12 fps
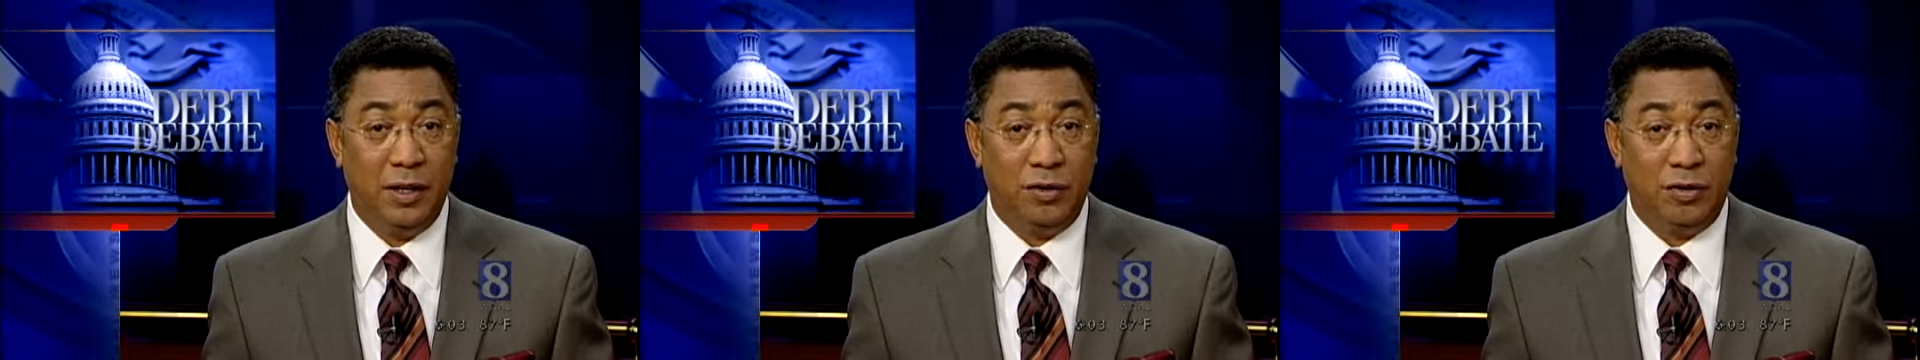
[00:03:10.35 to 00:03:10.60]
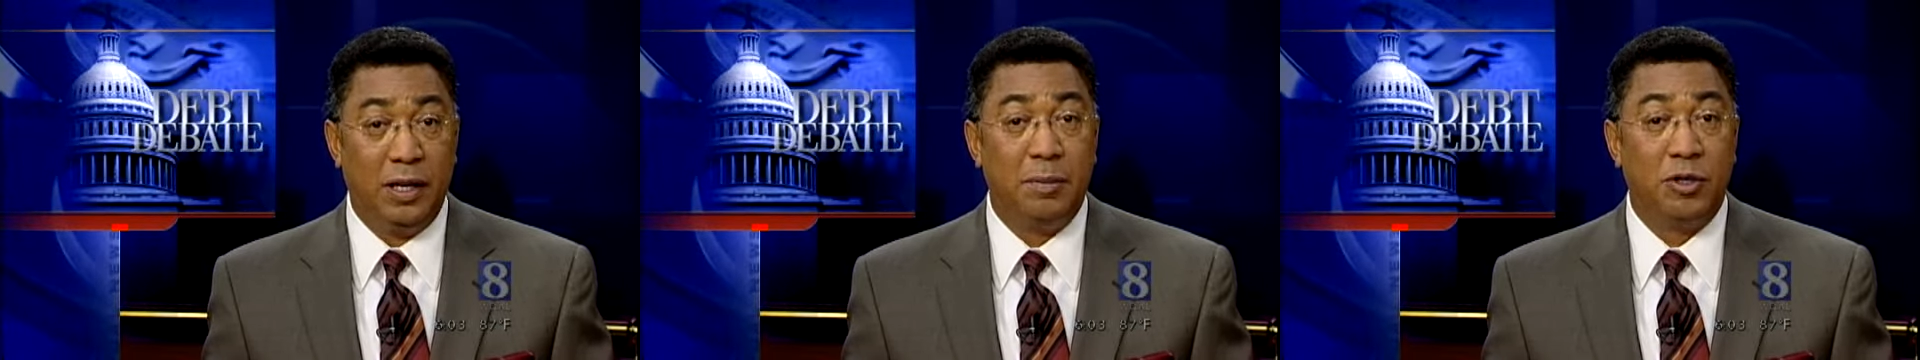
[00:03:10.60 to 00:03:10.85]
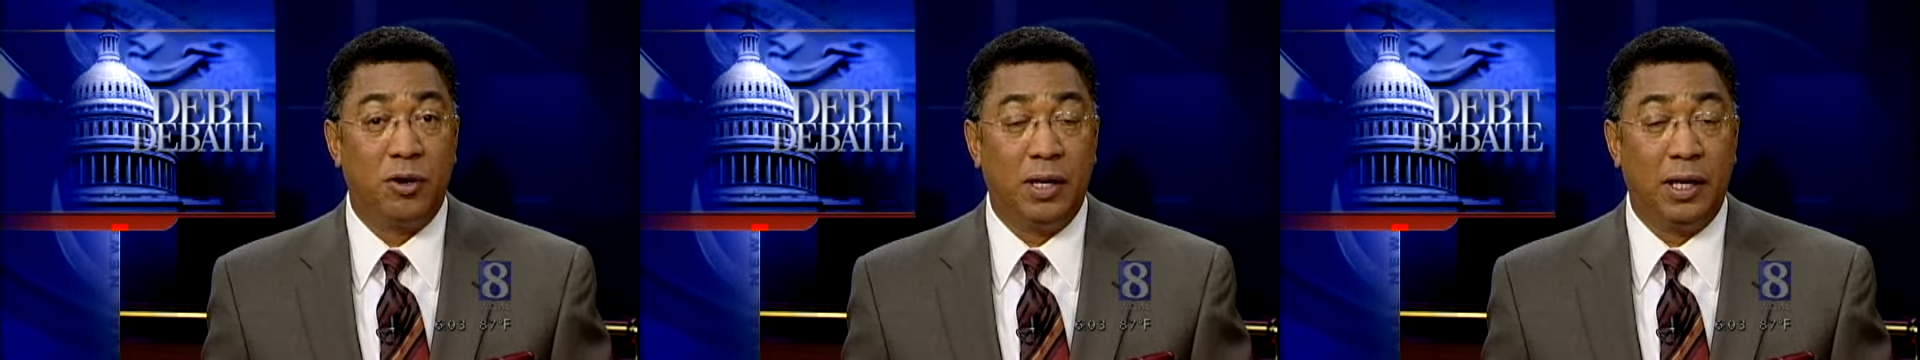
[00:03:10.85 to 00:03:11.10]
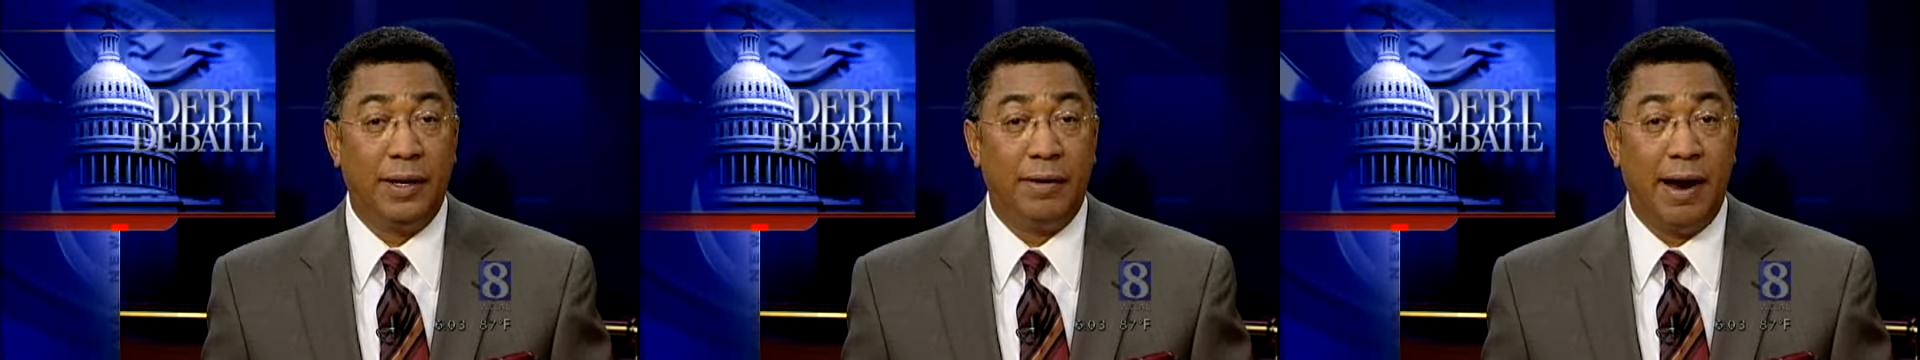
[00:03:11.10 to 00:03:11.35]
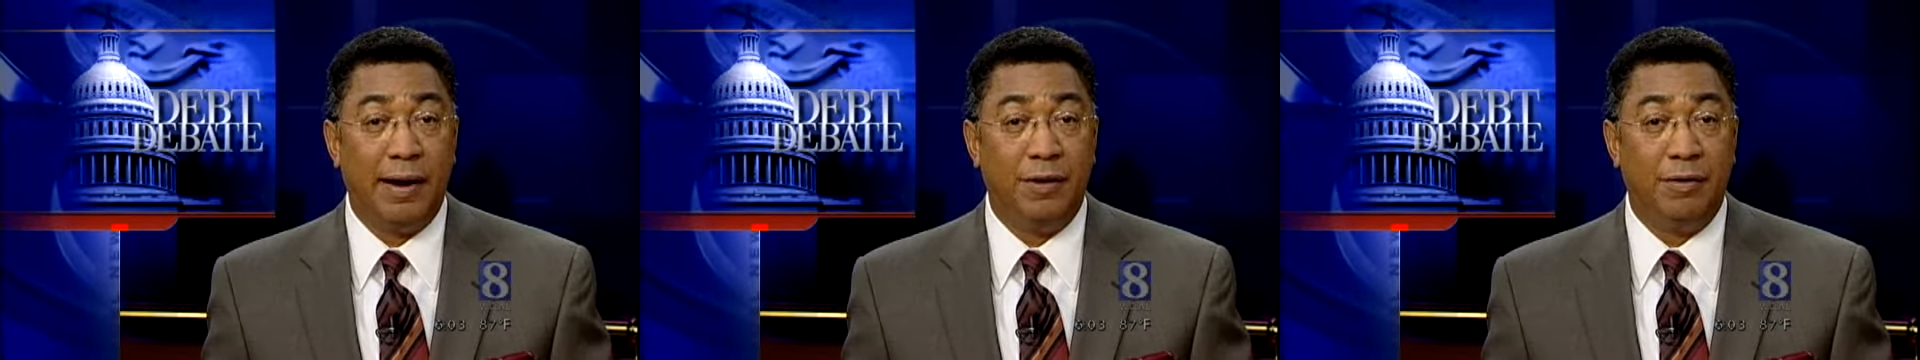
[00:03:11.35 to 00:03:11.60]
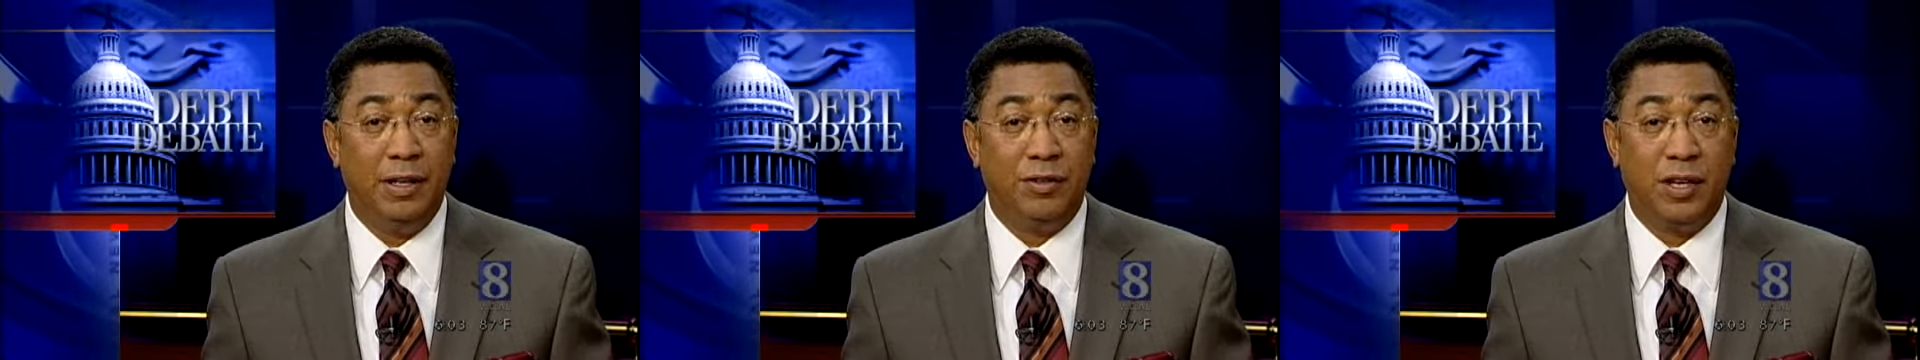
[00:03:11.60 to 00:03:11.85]
Senate Majority Leader Harry
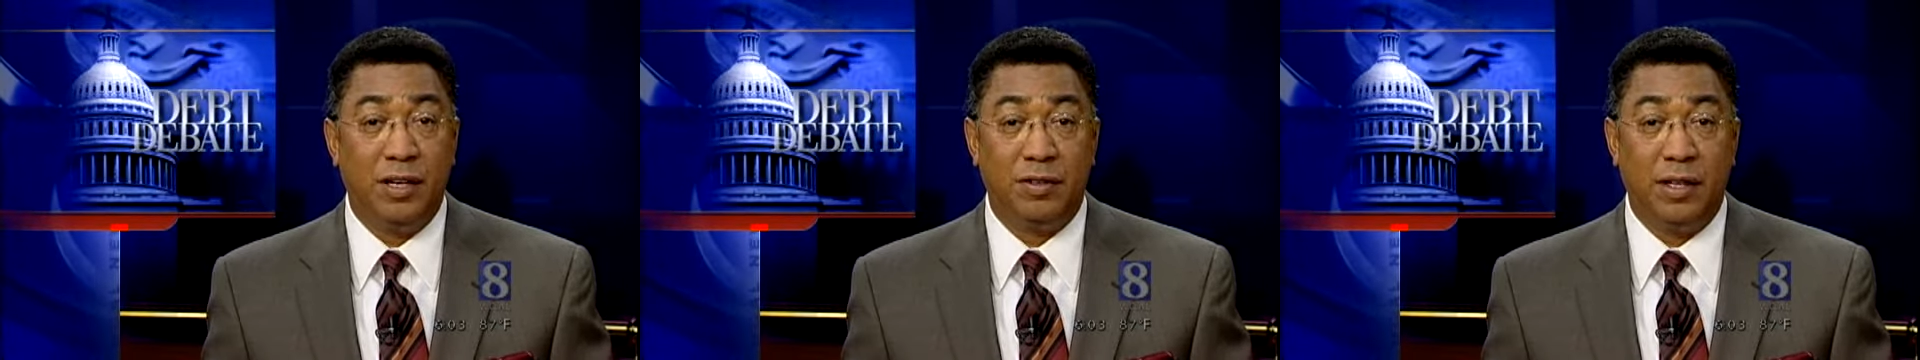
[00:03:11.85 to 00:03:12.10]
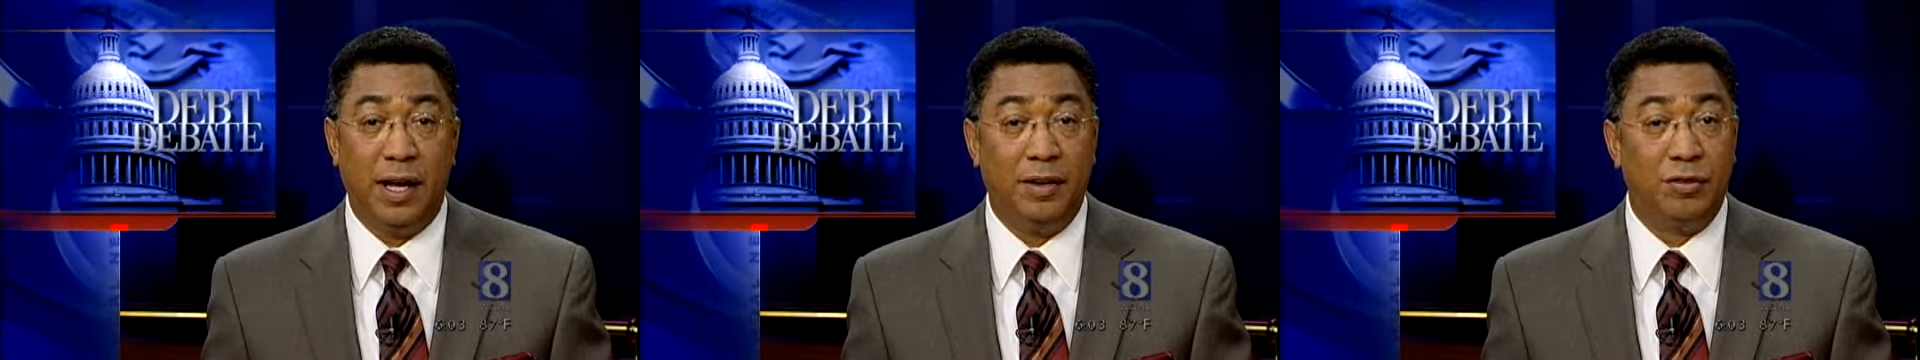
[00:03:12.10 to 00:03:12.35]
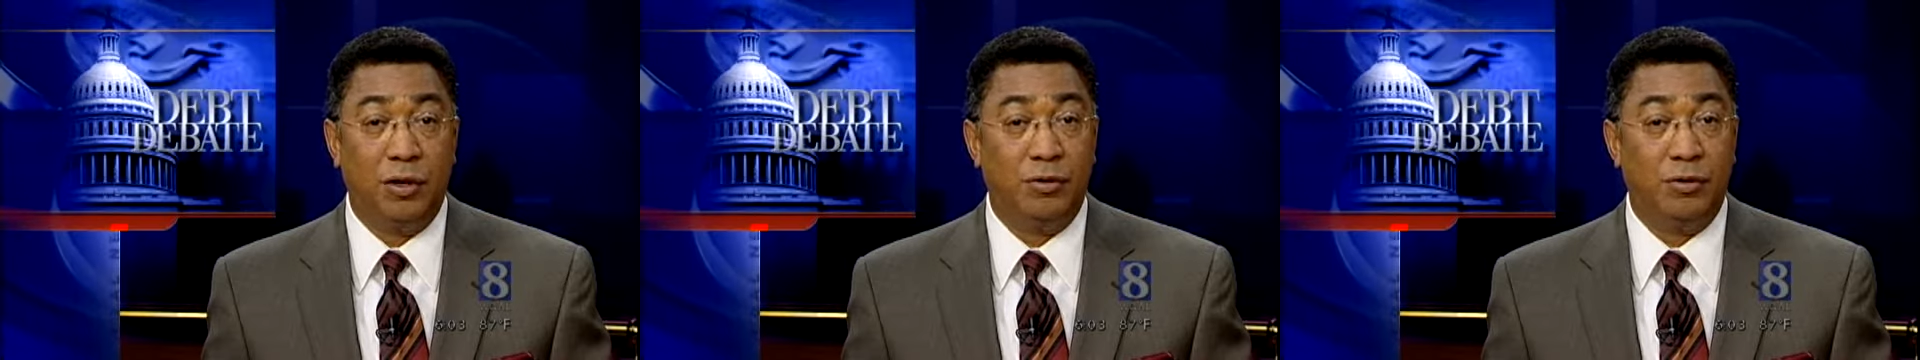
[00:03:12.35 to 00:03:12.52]
Reid says it has